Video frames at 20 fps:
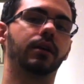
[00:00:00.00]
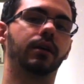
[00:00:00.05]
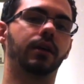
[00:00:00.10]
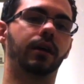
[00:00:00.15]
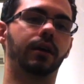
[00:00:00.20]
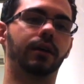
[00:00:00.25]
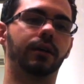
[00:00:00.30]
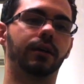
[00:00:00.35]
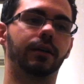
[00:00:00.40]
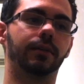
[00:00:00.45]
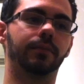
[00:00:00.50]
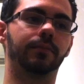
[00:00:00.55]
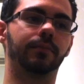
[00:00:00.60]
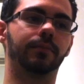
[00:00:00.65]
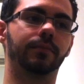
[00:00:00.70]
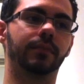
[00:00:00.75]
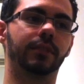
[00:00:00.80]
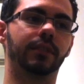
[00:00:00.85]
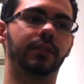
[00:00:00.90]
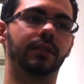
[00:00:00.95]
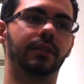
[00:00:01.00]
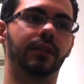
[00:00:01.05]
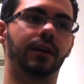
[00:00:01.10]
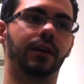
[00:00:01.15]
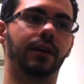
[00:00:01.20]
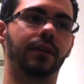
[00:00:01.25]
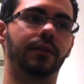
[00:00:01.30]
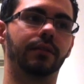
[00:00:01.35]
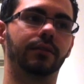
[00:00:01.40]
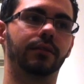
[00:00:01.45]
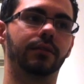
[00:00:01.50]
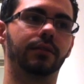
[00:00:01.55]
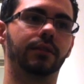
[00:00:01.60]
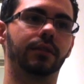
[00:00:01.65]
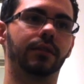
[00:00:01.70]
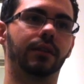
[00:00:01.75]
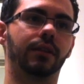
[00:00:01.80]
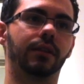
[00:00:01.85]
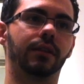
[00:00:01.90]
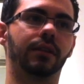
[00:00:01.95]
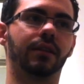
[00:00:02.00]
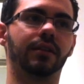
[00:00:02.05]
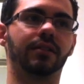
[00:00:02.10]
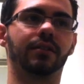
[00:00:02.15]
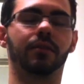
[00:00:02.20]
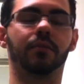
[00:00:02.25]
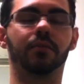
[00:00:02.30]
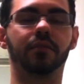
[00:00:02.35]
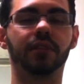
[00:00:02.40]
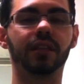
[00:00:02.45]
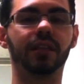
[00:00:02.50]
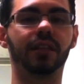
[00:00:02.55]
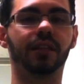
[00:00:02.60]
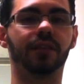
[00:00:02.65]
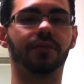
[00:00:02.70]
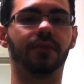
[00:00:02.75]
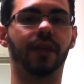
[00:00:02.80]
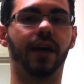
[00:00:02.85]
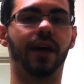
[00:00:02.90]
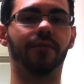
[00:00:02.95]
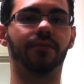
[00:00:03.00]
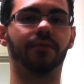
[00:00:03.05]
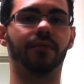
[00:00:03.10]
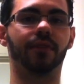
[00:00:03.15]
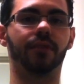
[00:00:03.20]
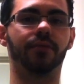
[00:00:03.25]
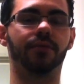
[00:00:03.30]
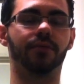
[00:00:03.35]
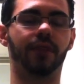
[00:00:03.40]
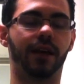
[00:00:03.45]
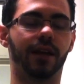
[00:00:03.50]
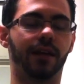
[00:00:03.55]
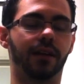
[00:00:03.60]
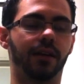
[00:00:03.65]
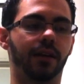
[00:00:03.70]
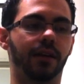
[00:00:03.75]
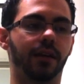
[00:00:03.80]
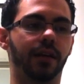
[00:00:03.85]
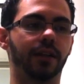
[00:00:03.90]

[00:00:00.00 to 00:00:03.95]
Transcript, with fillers: Um, it's not, it, it, doesn't completely flat, flat line.